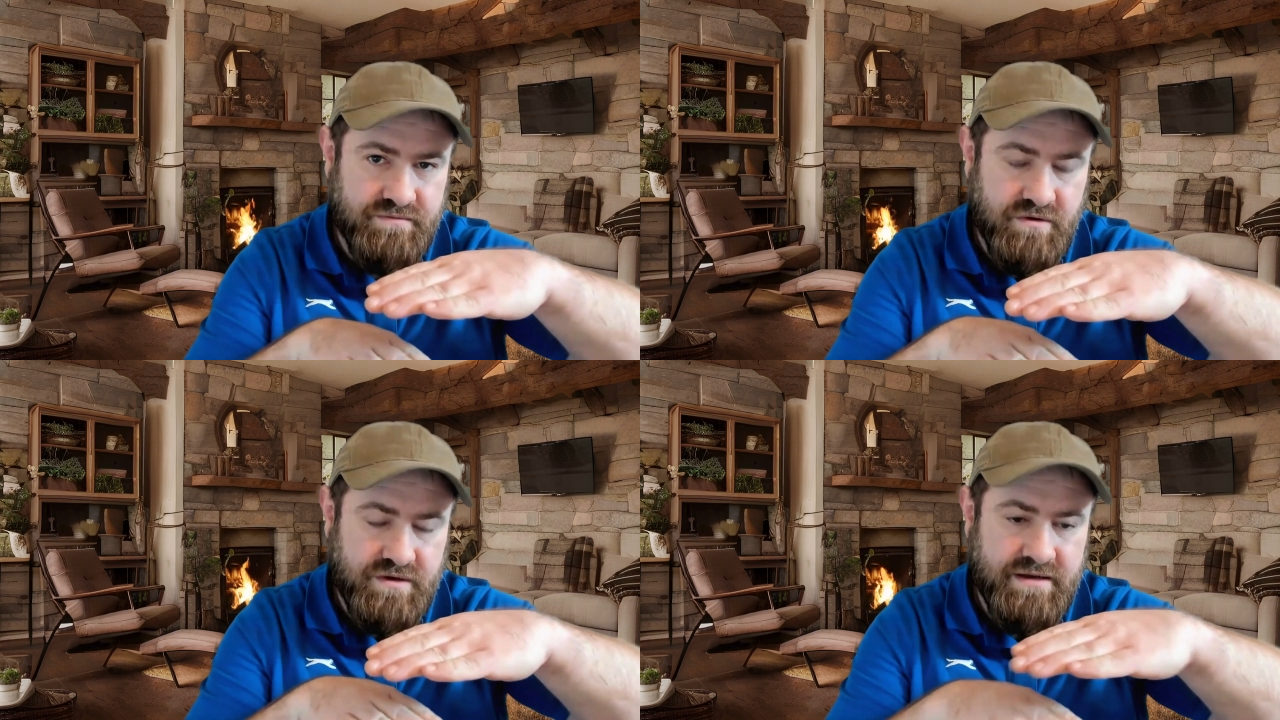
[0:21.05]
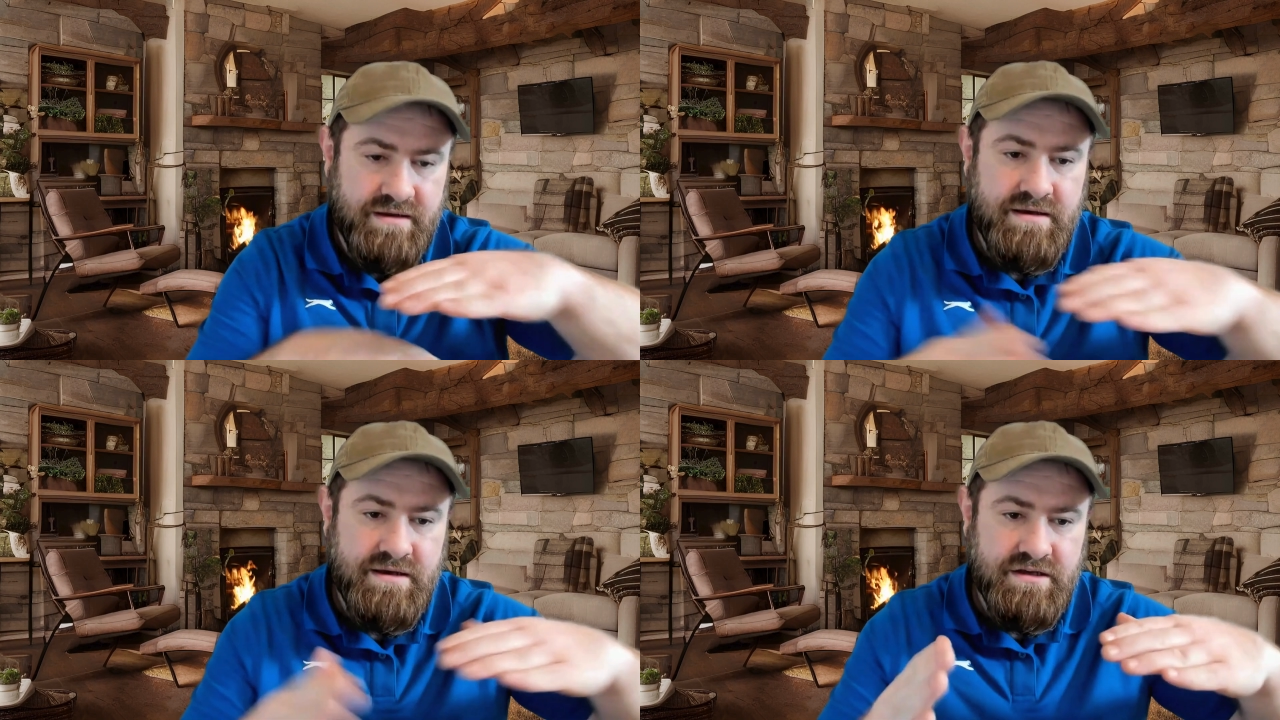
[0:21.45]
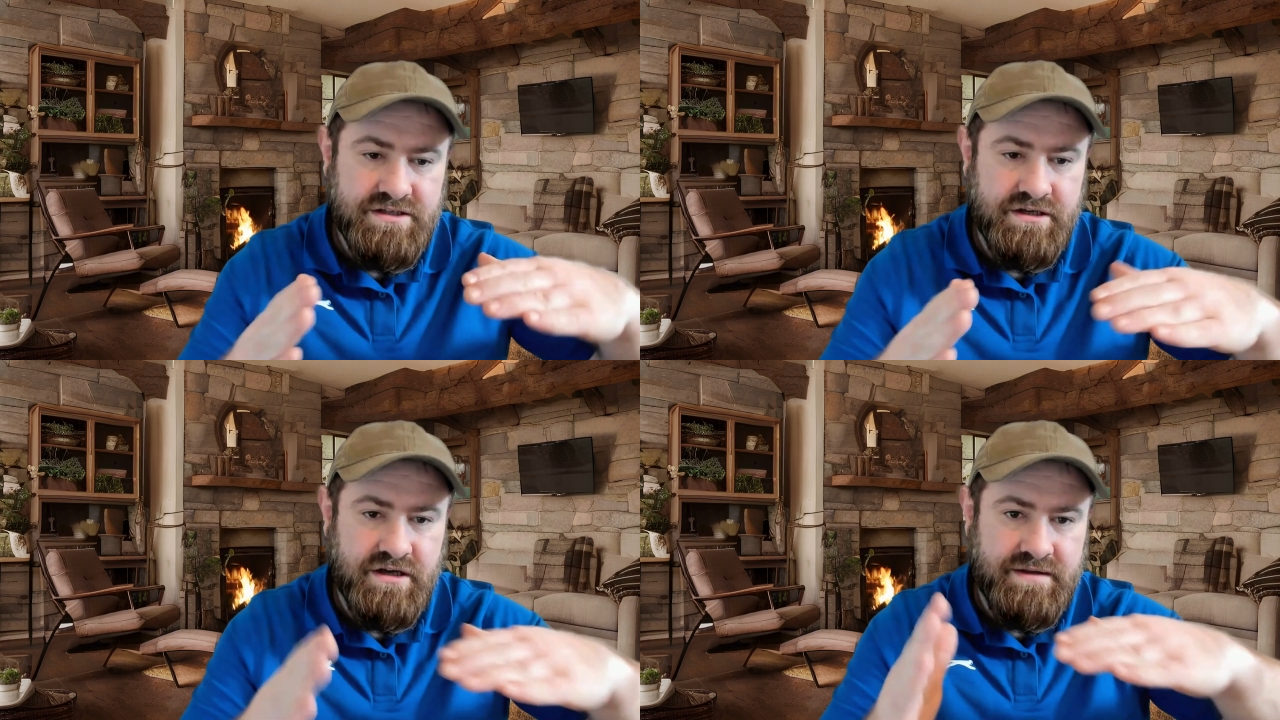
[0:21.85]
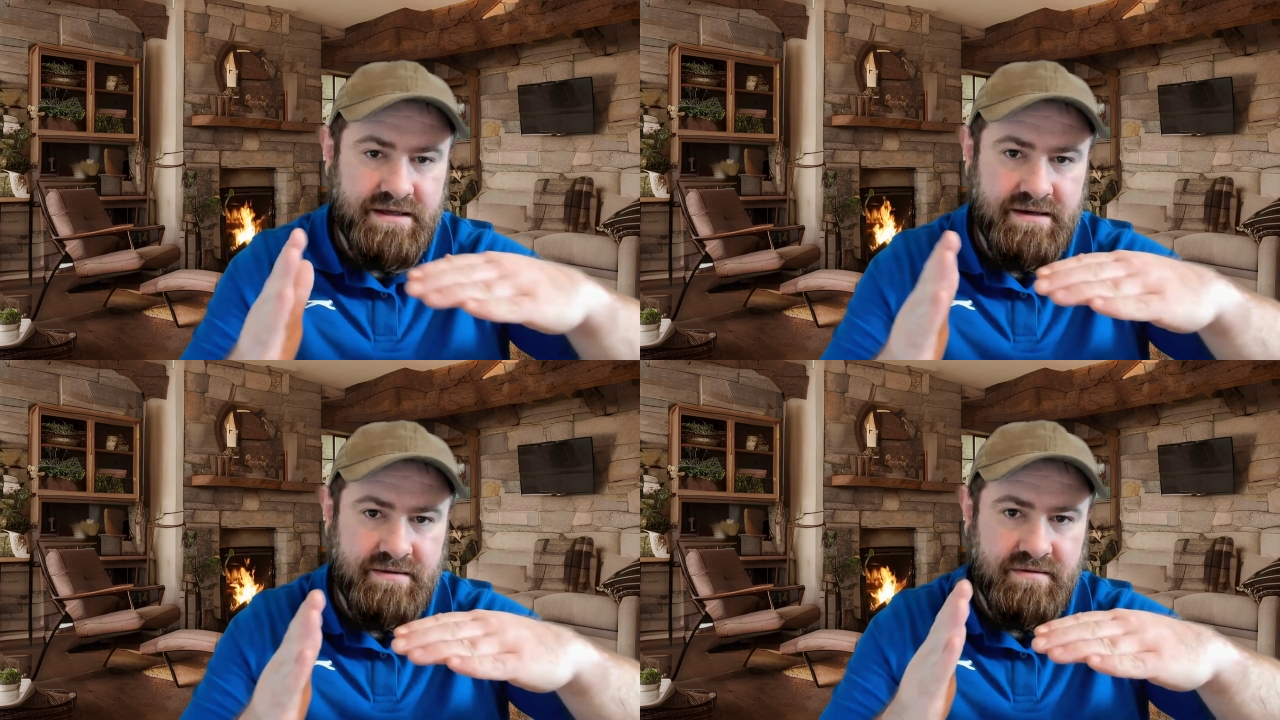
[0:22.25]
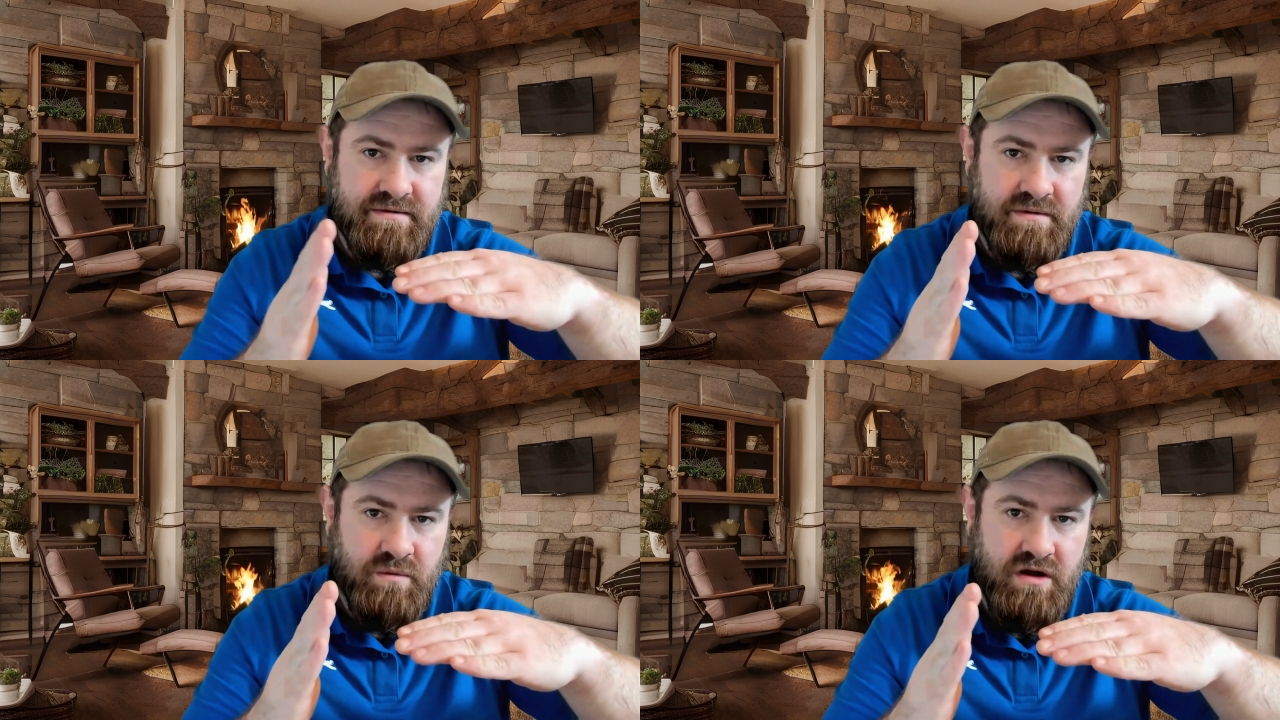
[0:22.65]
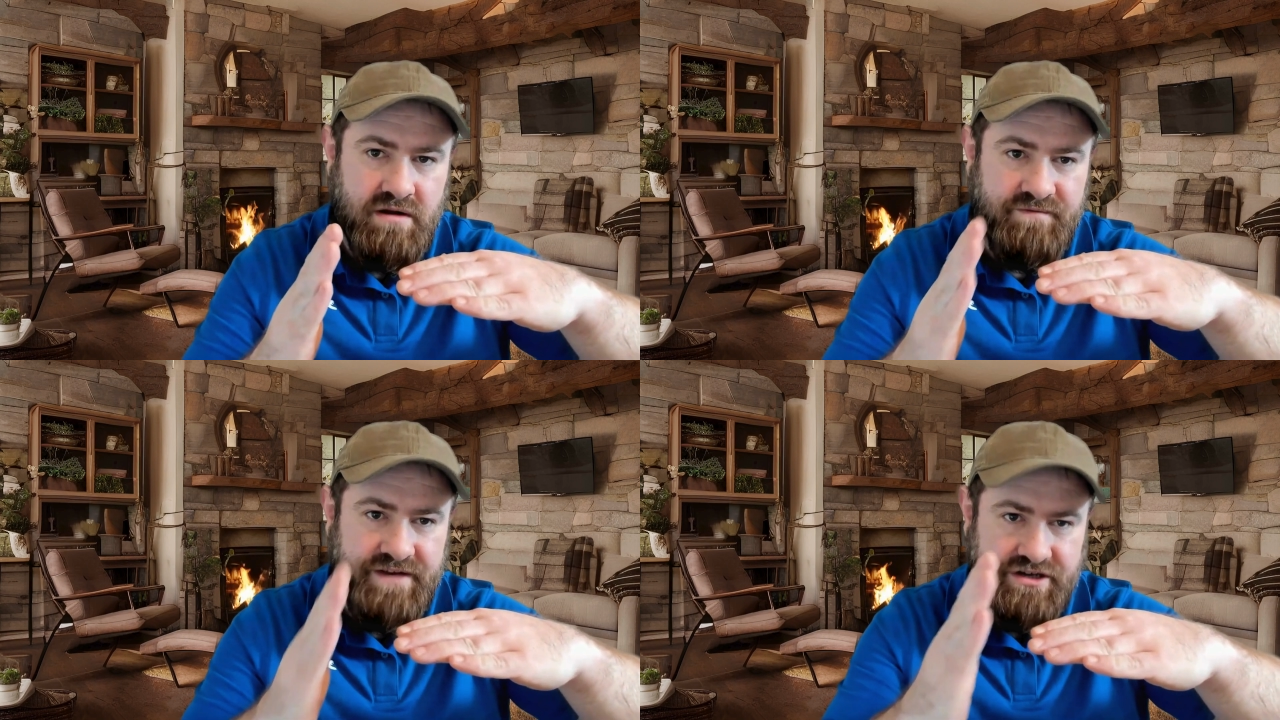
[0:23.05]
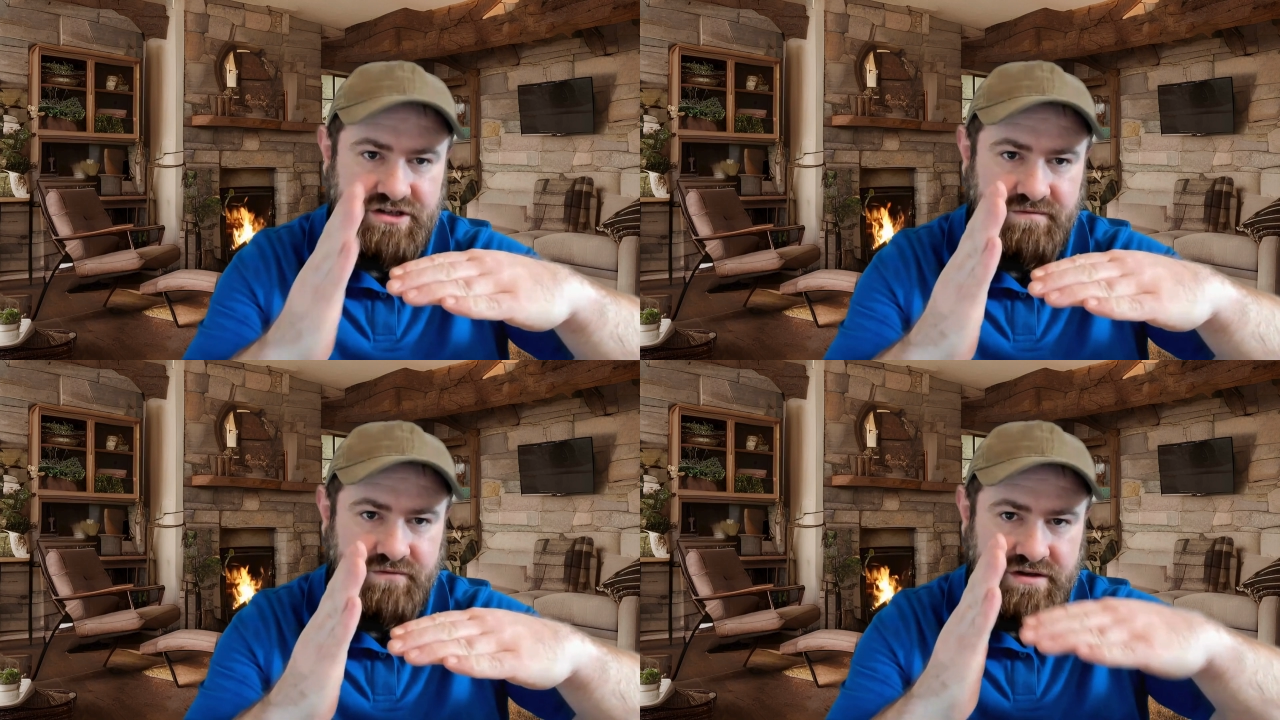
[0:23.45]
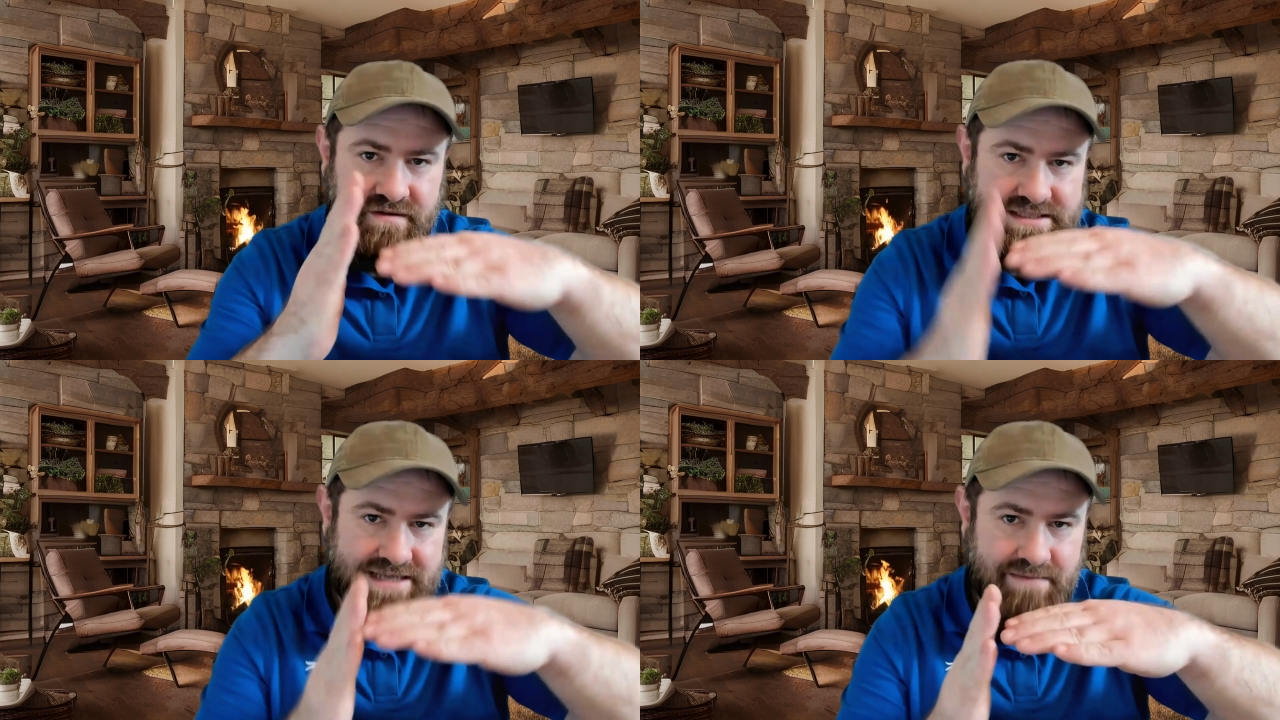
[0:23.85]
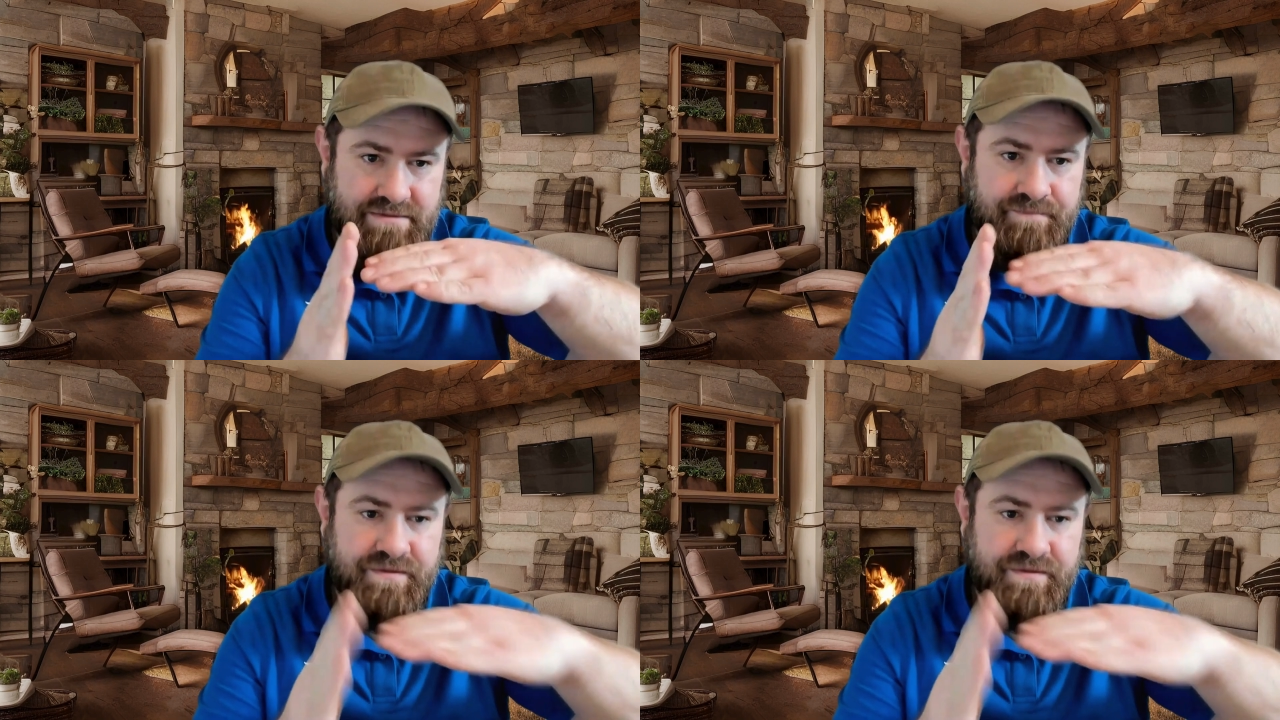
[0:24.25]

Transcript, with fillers: Okay, so you got the the wall finish in front of the slab,